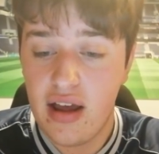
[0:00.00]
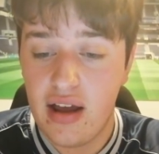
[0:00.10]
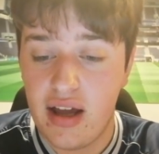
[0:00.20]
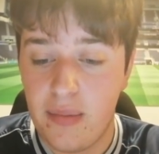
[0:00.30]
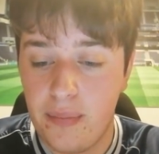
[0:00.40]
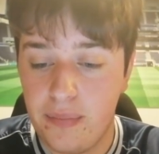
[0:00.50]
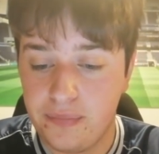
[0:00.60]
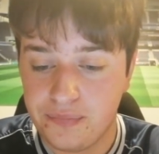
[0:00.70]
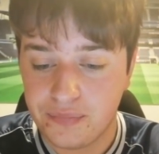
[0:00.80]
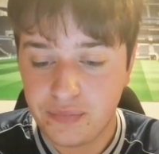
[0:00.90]

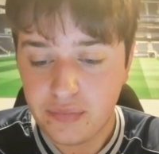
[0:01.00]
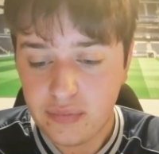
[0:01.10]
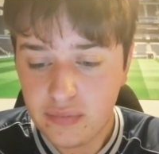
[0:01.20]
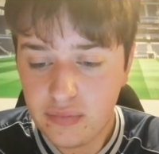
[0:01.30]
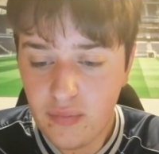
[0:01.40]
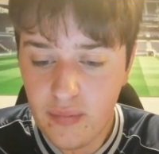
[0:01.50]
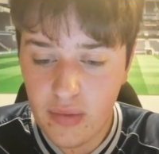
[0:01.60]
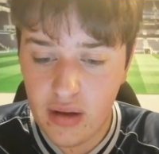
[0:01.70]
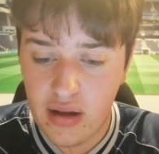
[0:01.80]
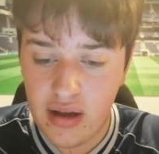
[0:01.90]
And
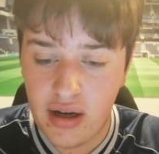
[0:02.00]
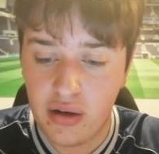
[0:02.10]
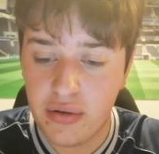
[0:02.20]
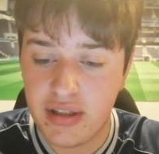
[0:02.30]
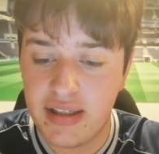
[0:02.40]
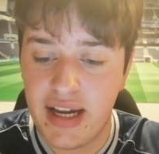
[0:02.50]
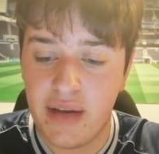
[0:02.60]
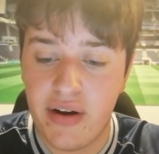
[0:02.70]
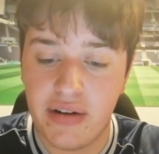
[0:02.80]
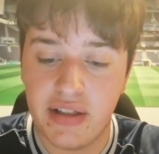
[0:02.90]
Ghost is saying,
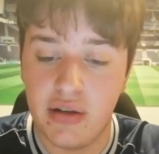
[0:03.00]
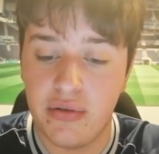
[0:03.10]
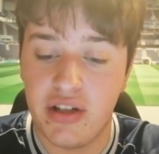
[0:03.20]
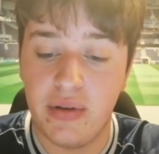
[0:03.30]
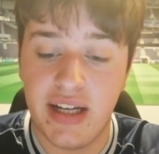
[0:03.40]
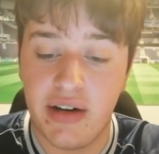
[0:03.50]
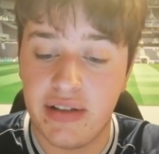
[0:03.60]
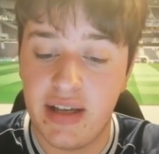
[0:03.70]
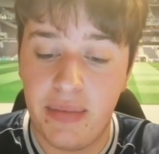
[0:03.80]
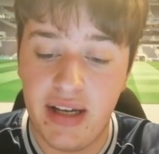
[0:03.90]
if Eriksen goes, who will take our
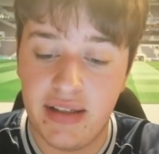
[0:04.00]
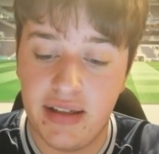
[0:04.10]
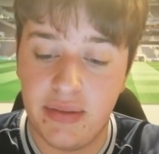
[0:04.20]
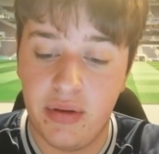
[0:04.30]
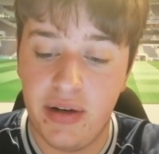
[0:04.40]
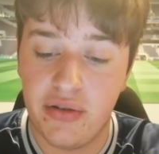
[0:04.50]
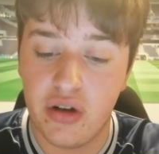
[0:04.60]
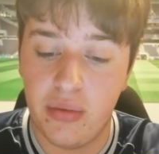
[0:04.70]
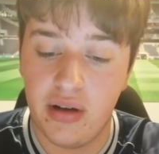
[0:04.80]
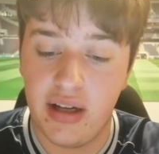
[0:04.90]
set pieces? We'll be in
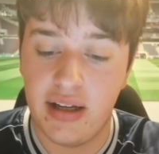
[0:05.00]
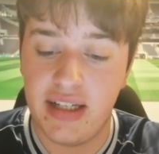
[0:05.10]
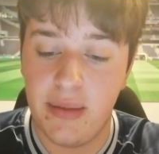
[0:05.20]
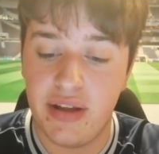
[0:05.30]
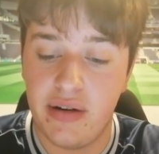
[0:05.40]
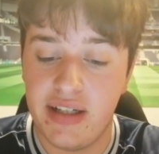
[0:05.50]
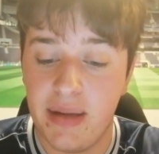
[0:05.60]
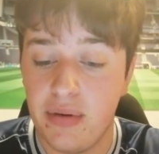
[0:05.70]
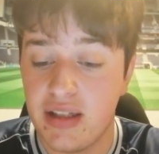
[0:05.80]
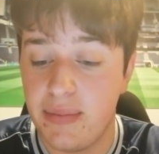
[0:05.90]
trouble, a team without a
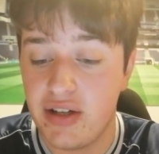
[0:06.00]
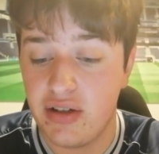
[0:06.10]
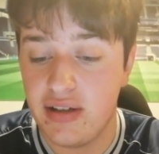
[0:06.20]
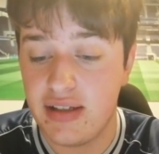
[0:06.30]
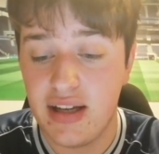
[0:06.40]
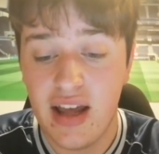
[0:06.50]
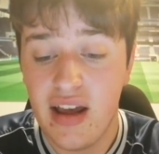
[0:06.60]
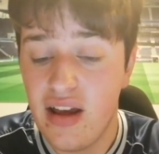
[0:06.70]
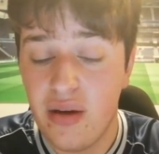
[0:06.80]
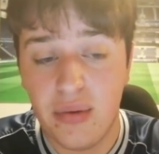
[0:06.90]
dead ball specialist.
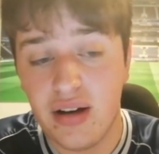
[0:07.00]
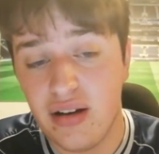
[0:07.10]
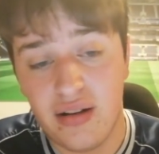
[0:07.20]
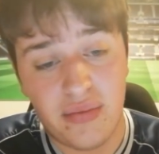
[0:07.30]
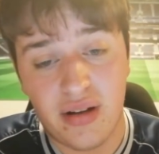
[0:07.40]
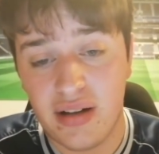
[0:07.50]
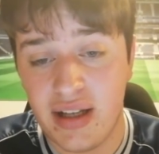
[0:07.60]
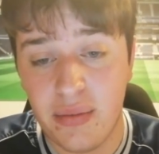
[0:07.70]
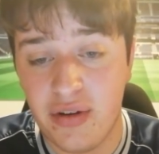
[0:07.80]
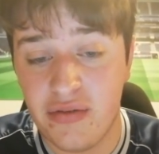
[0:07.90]
Well, I
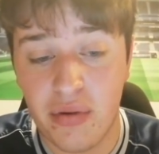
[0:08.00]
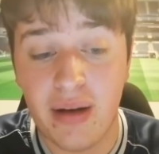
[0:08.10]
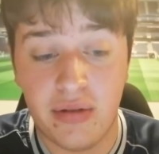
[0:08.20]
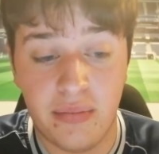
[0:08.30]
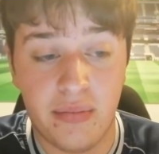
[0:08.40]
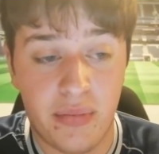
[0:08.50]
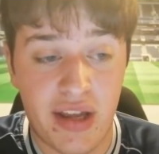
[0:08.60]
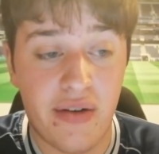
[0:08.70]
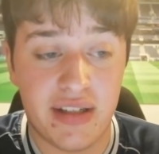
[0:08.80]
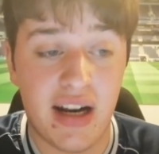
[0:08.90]
think we've a problem with
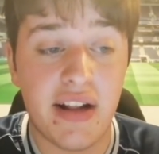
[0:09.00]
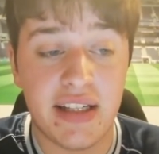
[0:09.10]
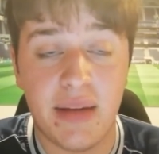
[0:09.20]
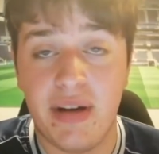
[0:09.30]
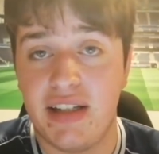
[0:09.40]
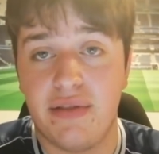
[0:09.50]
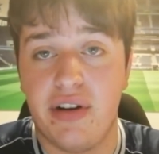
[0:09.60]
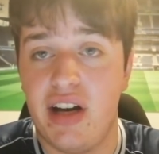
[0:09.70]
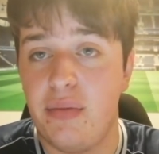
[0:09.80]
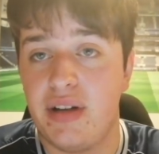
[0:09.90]
Eriksen on the set pieces
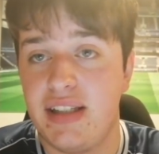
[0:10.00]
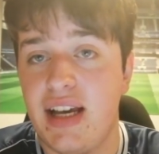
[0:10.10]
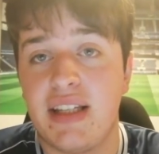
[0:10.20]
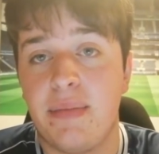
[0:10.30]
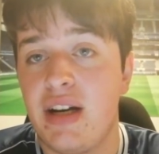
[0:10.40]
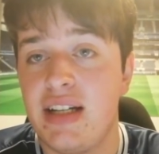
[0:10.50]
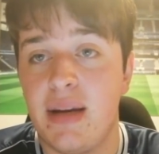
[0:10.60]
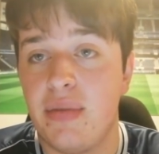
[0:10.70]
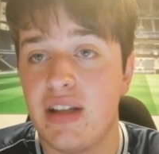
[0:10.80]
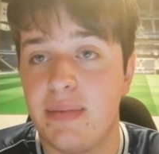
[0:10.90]
right now, because he hasn't been a
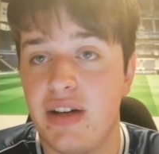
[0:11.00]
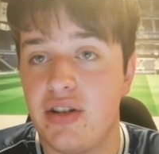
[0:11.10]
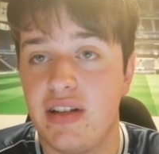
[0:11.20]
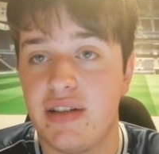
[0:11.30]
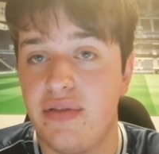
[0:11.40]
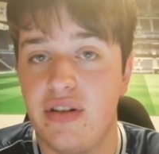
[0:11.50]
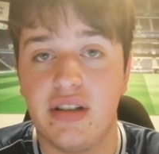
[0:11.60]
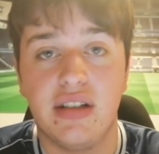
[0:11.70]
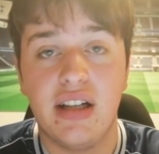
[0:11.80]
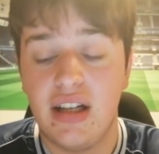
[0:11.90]
dead ball specialist
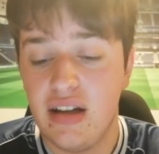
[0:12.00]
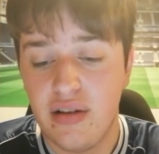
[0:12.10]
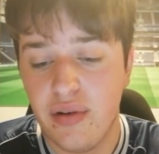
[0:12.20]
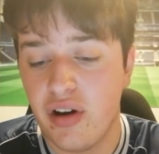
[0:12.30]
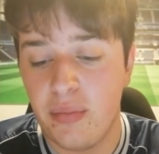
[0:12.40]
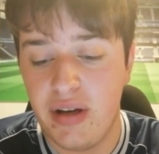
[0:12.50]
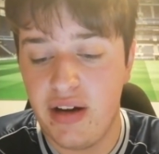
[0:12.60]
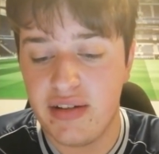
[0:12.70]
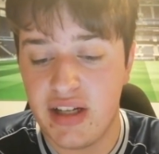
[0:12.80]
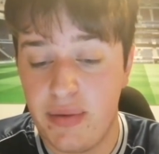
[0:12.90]
for a couple of
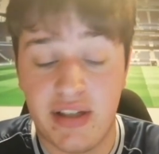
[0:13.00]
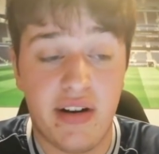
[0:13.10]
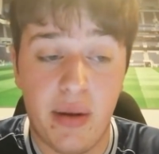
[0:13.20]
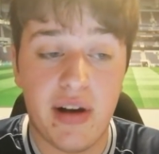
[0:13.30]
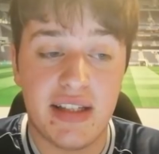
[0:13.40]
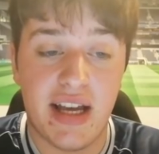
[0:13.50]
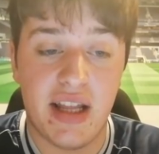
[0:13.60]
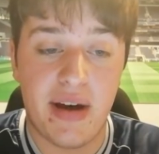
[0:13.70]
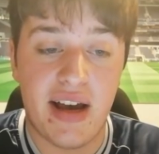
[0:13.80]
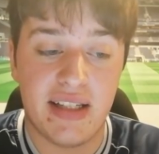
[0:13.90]
years now. He certainly was that in
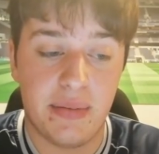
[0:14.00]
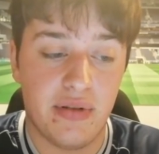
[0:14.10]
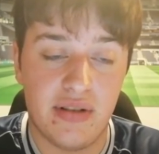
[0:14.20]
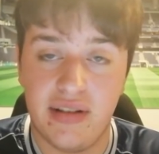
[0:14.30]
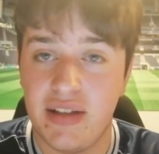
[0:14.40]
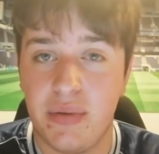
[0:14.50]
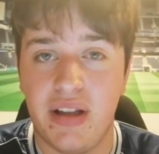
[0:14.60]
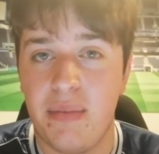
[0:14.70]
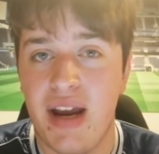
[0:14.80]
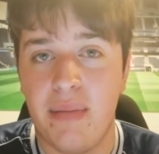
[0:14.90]
the past, but it's one
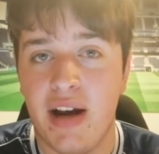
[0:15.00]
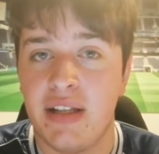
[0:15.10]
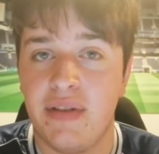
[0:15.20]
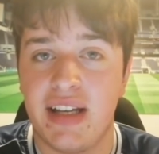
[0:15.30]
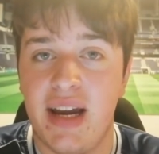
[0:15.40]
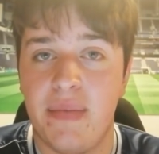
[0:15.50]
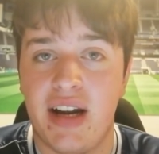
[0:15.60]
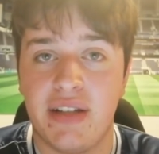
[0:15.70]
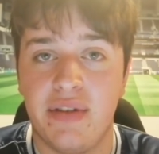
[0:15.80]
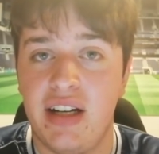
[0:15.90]
of the main parts of his game that
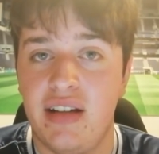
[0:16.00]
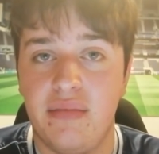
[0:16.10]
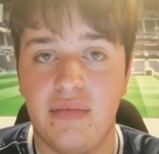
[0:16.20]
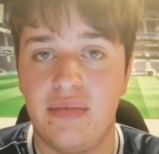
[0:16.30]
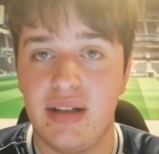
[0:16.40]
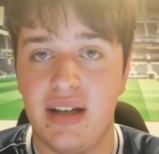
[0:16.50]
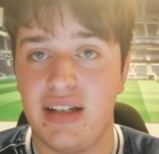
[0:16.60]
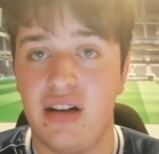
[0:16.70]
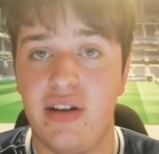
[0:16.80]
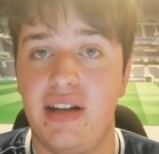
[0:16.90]
has really
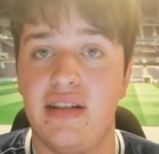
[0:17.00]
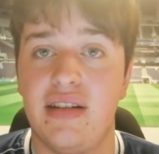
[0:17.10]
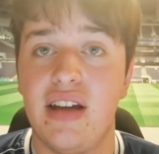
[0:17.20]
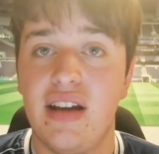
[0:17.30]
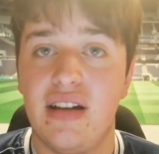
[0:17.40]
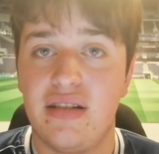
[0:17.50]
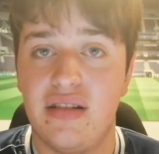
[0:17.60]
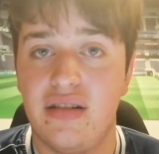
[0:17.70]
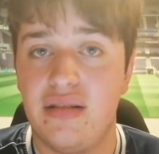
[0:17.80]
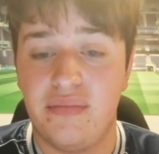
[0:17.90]
declined
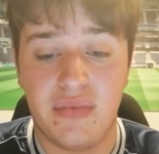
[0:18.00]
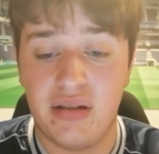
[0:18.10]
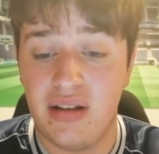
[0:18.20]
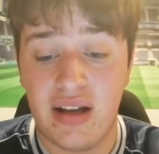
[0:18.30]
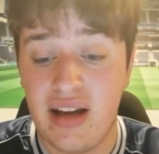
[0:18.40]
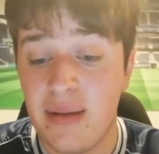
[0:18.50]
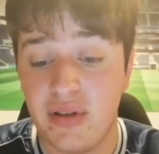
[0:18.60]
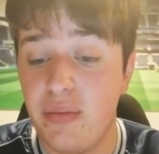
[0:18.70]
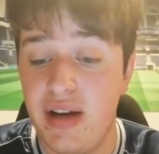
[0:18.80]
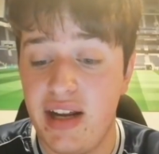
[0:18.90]
to
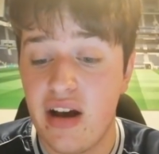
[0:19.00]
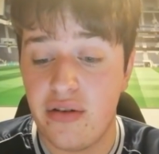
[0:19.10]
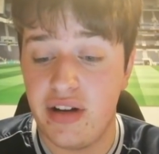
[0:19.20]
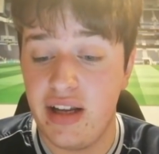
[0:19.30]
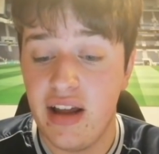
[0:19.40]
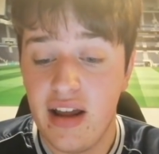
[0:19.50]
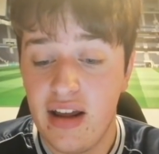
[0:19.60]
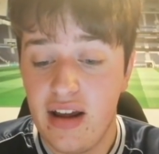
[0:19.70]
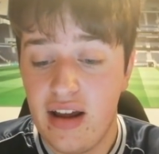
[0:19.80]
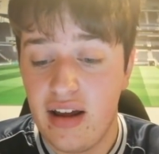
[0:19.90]
absolute mediocrity.
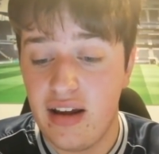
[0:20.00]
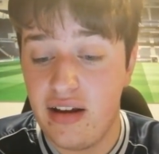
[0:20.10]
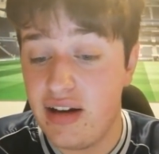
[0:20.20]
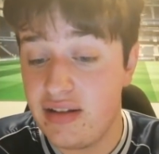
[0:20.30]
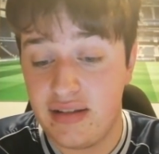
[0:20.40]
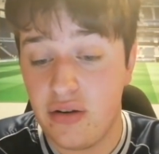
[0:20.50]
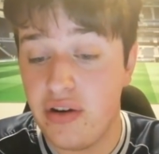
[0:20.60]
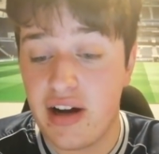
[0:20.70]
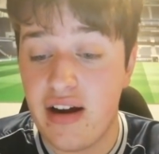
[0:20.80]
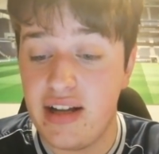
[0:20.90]
And as
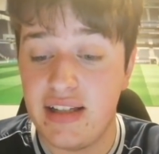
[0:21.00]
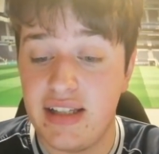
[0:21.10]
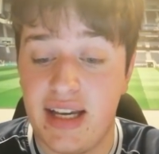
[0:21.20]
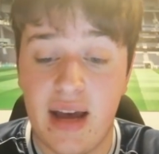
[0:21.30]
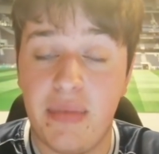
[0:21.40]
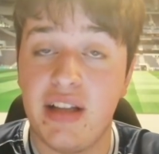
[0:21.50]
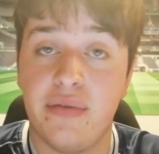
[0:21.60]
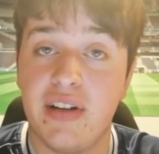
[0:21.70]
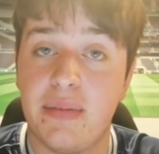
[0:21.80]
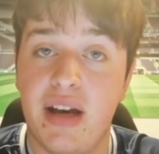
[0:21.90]
Aura Guardian says, he can't be the
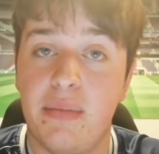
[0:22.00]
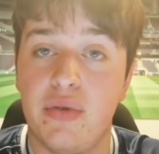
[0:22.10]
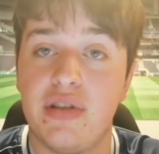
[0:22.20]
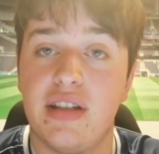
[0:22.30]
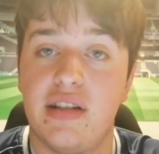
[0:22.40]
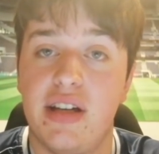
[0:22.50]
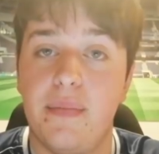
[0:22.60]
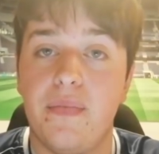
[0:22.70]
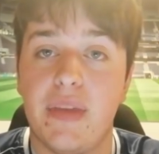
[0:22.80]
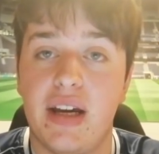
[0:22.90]
first man most of the
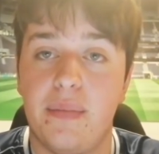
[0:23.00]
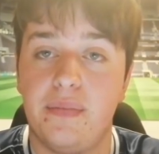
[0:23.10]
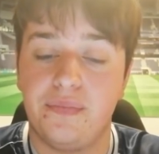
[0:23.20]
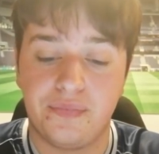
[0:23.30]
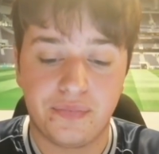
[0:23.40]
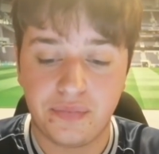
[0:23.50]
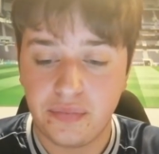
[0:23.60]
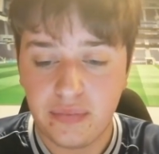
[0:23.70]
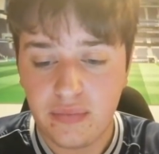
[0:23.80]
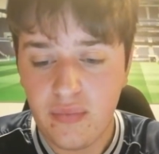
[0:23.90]
time.
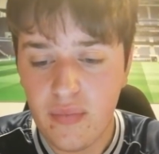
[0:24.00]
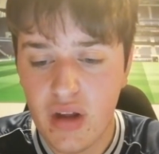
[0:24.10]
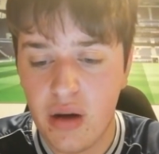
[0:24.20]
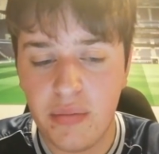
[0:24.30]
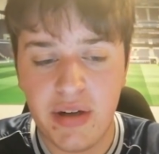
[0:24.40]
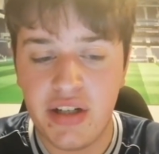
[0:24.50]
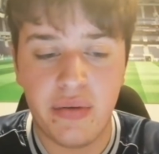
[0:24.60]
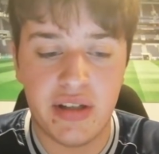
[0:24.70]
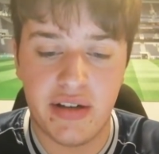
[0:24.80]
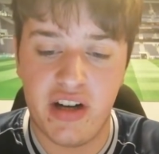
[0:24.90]
I wouldn't be too
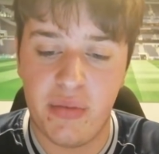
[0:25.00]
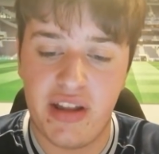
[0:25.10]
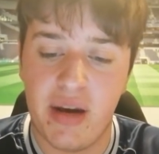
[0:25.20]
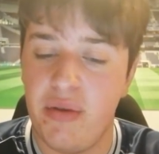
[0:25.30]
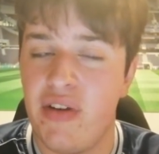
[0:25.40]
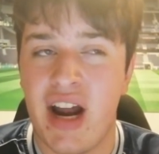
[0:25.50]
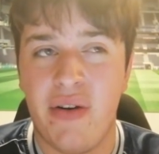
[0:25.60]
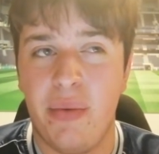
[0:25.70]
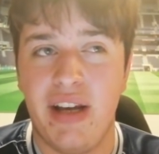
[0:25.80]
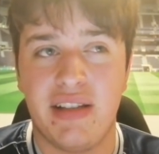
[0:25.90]
concerned about that. We've had
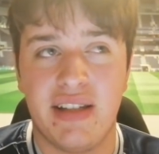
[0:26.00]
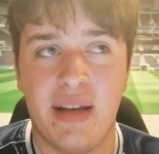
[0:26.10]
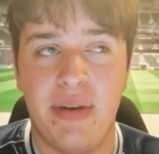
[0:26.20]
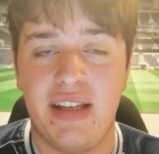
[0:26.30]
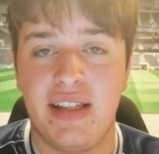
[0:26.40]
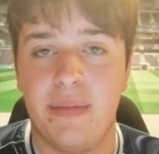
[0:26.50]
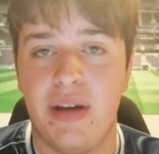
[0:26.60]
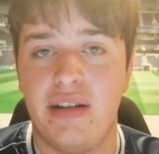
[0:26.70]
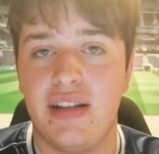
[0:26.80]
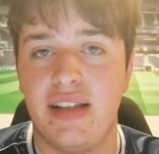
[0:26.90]
Harry Winks in set pieces a
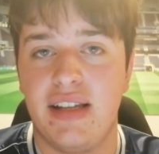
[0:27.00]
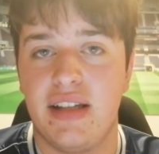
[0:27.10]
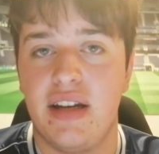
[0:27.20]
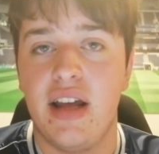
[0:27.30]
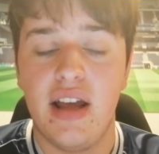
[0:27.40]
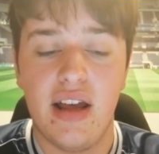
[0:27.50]
bit this season